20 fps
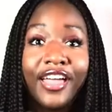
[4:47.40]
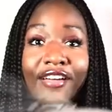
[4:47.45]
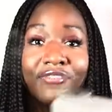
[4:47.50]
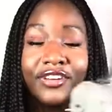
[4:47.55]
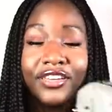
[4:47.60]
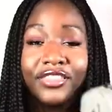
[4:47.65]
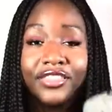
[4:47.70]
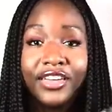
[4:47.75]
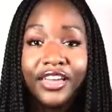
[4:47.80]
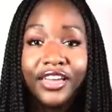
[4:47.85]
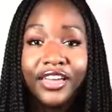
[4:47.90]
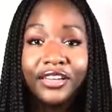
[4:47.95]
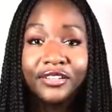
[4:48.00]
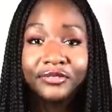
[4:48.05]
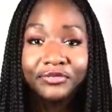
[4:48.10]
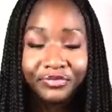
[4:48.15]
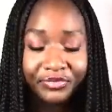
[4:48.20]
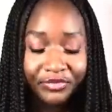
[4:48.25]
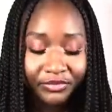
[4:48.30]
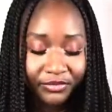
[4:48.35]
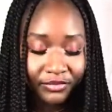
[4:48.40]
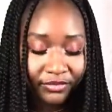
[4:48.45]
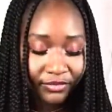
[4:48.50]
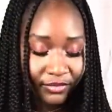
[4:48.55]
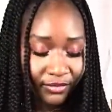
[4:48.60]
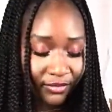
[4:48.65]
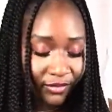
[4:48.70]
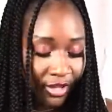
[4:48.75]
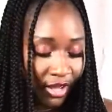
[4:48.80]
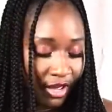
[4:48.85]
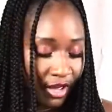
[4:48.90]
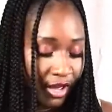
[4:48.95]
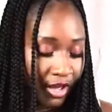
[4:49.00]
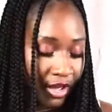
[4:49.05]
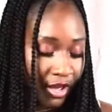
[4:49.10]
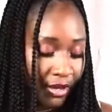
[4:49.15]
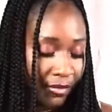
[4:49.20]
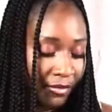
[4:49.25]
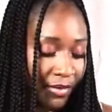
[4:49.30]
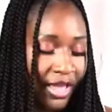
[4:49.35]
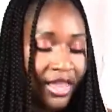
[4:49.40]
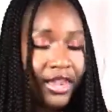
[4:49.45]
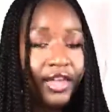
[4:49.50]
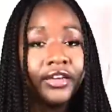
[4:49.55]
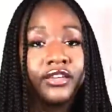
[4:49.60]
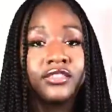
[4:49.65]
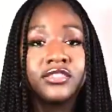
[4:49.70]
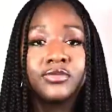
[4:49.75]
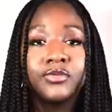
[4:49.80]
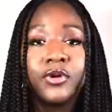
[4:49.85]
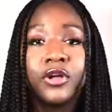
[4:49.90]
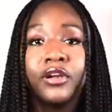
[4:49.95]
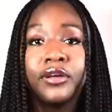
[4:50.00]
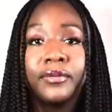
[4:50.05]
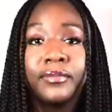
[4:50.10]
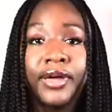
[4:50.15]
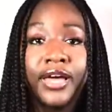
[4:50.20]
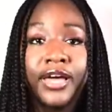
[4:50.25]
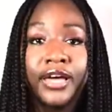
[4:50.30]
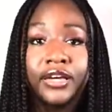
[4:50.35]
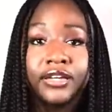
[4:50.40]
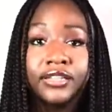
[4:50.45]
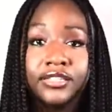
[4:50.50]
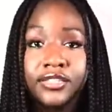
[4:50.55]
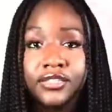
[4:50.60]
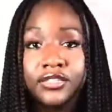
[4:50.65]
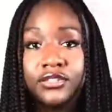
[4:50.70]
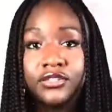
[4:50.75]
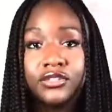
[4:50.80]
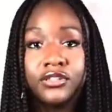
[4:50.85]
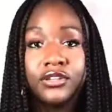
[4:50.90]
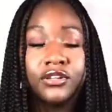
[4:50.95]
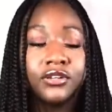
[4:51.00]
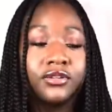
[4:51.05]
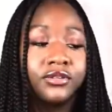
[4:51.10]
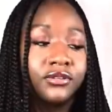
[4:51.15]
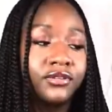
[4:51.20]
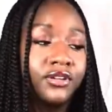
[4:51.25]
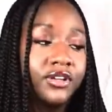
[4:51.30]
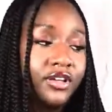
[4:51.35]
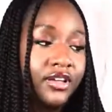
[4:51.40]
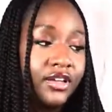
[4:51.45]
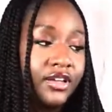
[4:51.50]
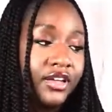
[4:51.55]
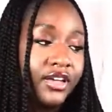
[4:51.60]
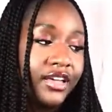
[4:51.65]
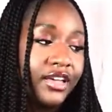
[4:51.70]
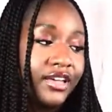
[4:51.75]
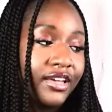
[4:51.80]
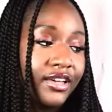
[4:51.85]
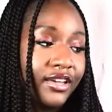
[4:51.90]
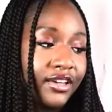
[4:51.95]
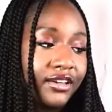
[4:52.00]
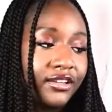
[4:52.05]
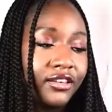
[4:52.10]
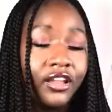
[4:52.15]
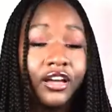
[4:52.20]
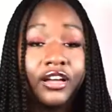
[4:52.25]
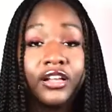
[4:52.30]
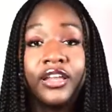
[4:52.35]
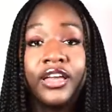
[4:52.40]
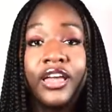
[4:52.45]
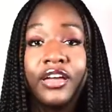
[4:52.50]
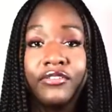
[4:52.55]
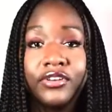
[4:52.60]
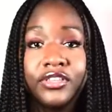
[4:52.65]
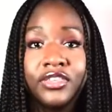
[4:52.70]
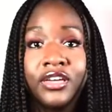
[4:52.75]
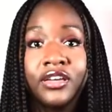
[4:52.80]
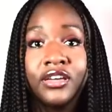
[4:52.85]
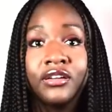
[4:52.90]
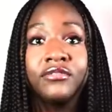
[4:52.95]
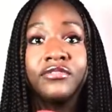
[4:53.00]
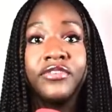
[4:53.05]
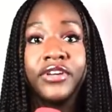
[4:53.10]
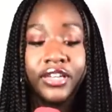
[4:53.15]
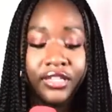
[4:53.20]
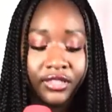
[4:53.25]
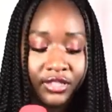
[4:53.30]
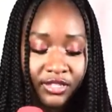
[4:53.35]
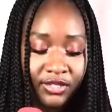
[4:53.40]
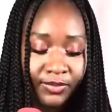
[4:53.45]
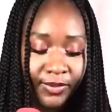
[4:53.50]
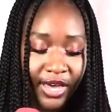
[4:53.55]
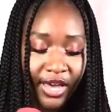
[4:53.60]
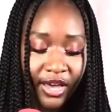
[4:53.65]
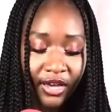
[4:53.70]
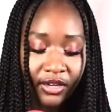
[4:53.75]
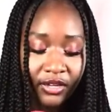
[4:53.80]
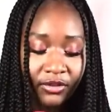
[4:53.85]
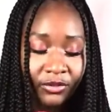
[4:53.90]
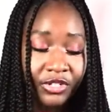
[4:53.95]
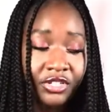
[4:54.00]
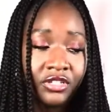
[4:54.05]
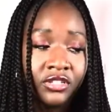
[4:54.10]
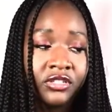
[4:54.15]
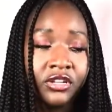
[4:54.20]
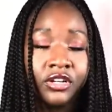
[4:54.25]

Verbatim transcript: everything. Um, I like smaller bags, so luckily everything can fit in this bag, which is